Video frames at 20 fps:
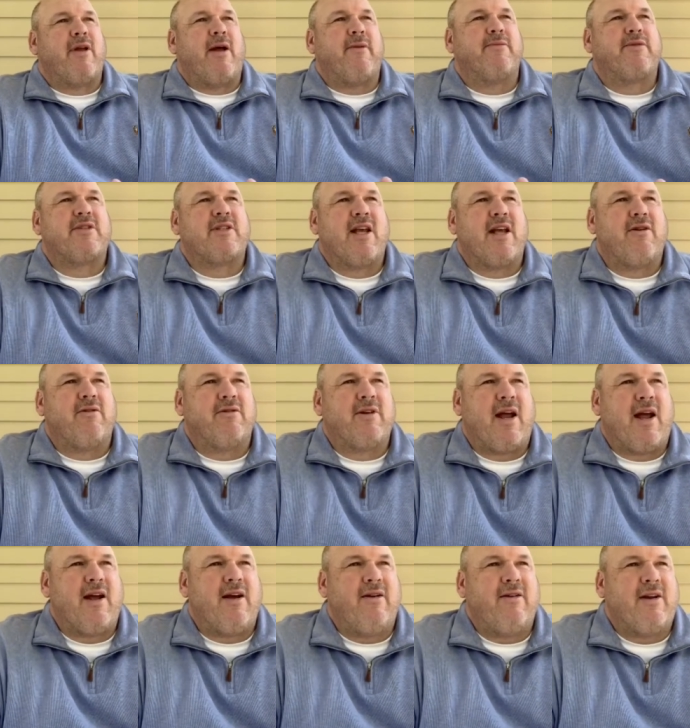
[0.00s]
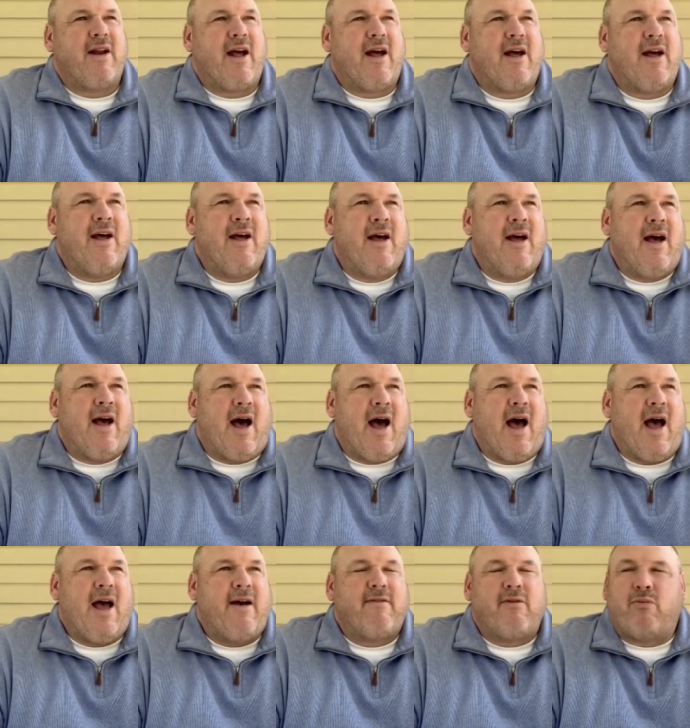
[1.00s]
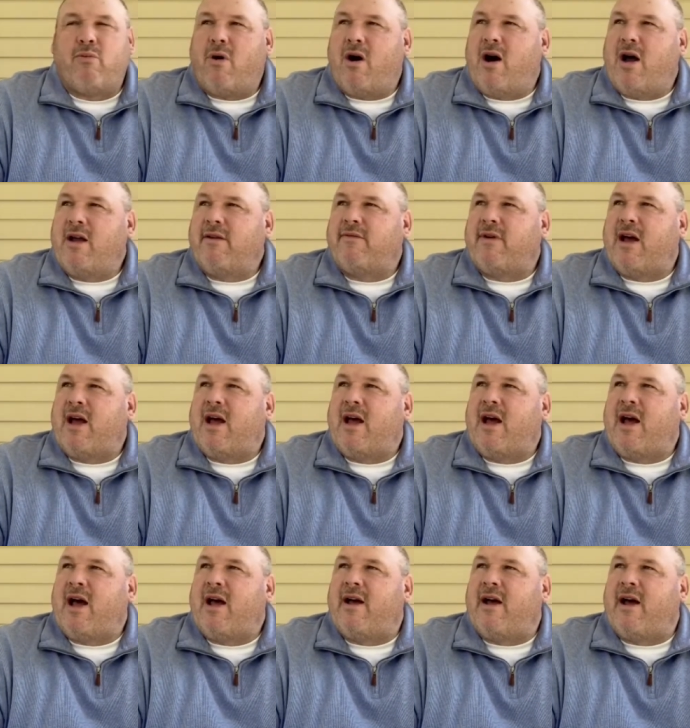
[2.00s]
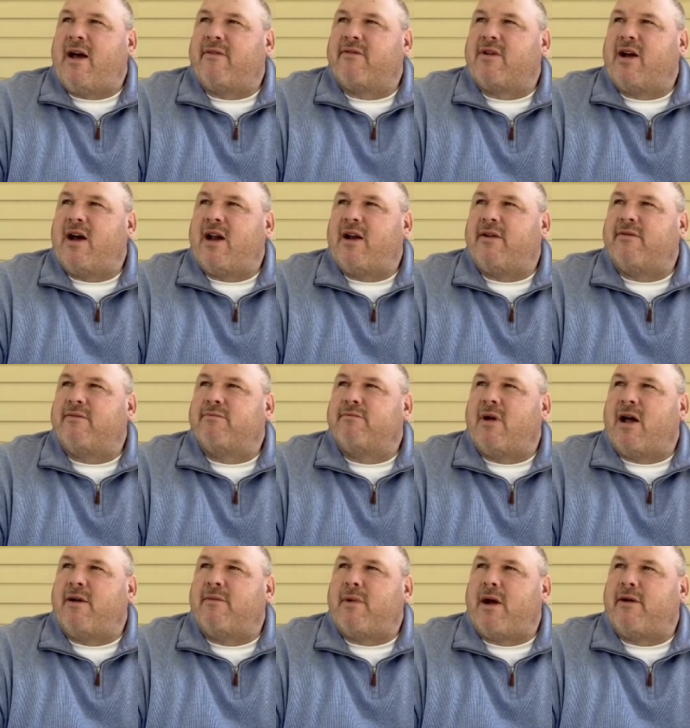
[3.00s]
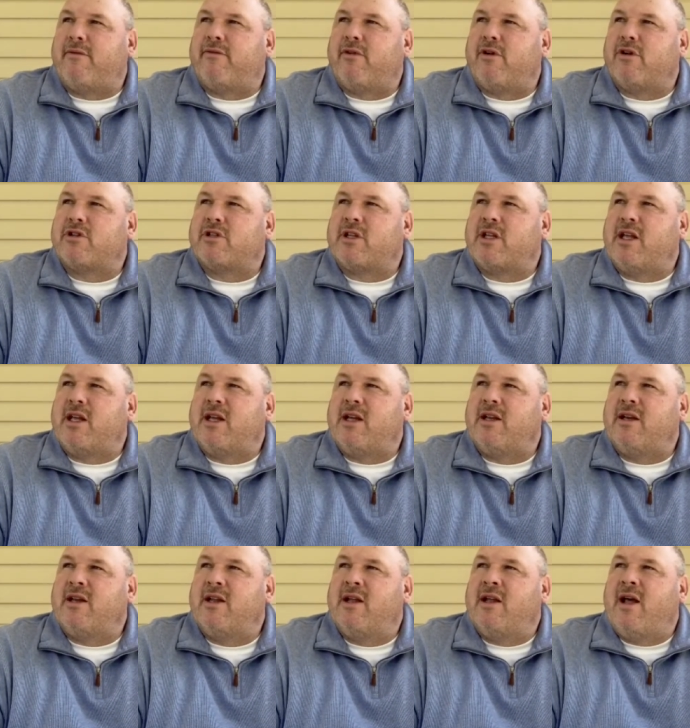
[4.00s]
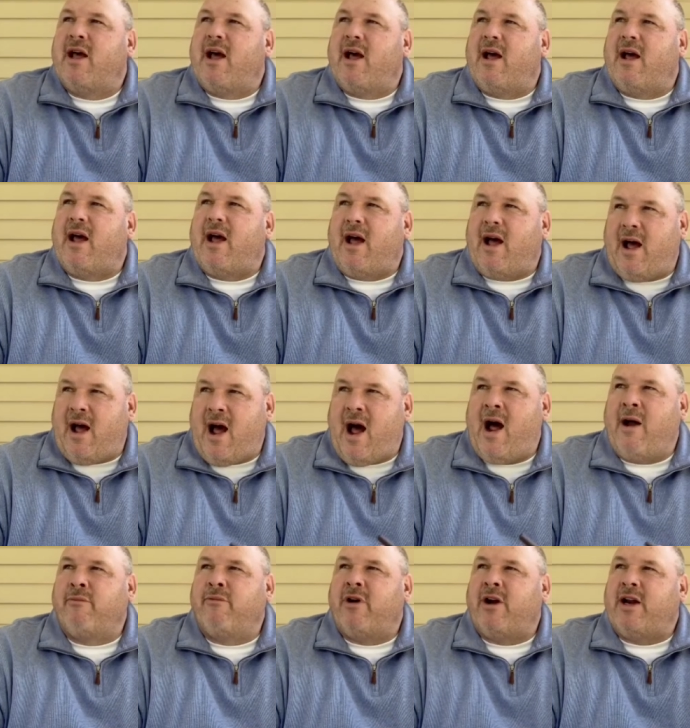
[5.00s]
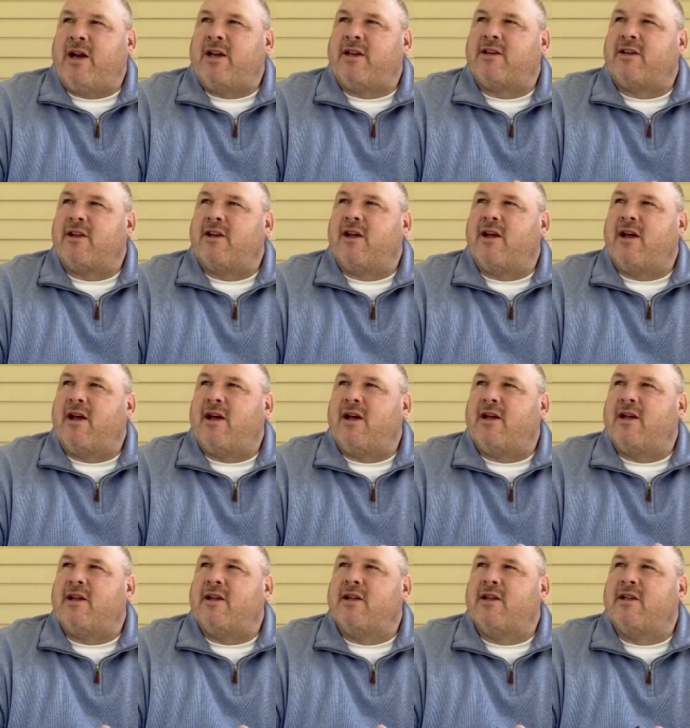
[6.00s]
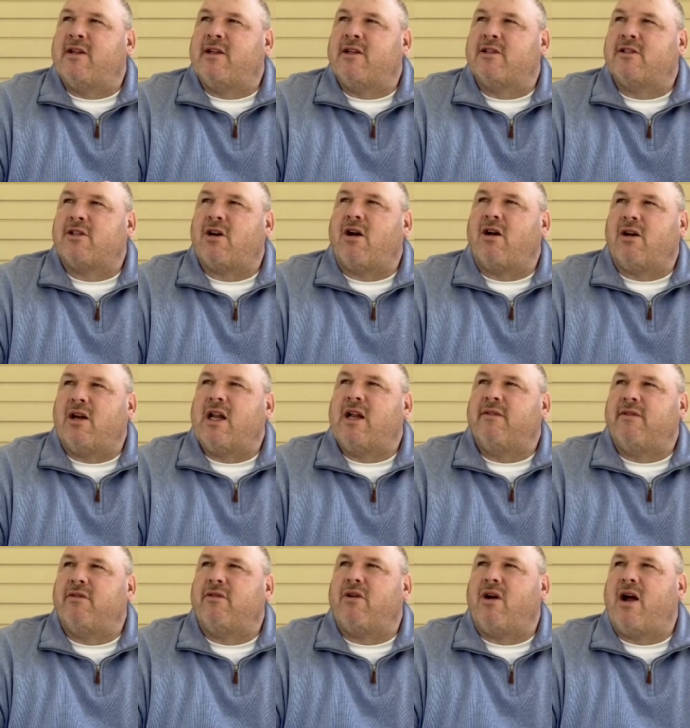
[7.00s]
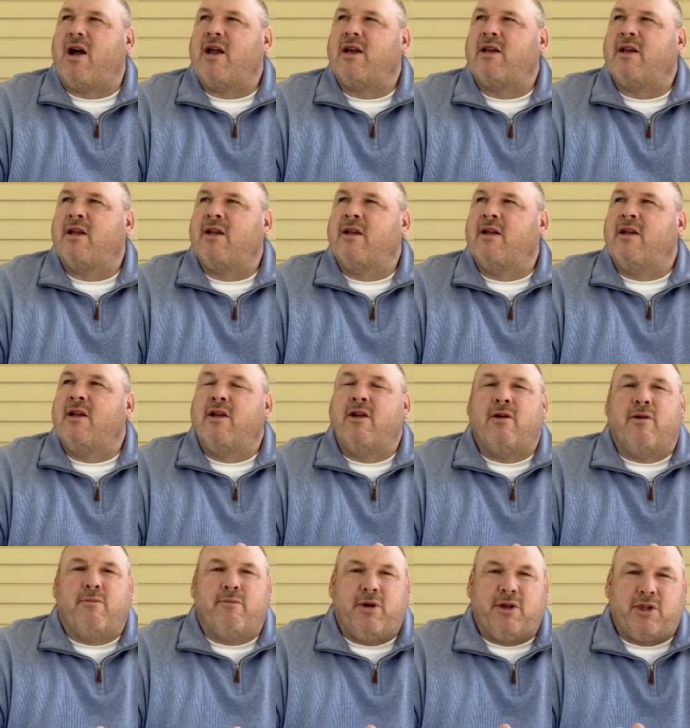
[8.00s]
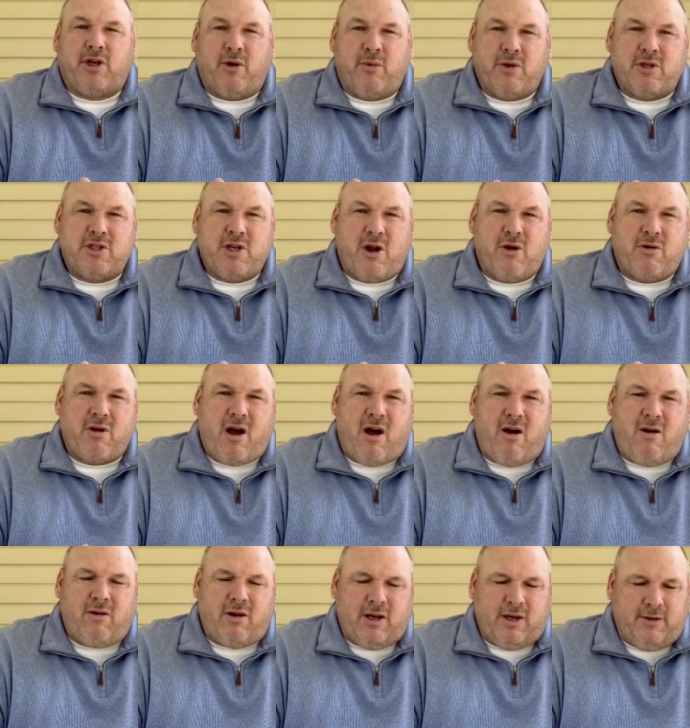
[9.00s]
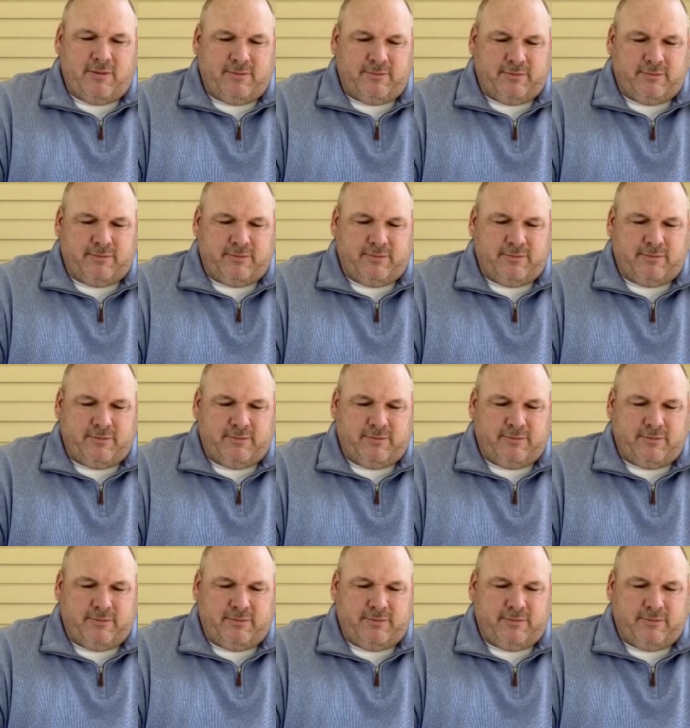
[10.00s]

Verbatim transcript: I'm settled down. I I have a wife. I, I have got a, a, my first kid. I'm ready to uh, start living right, but there was no calling,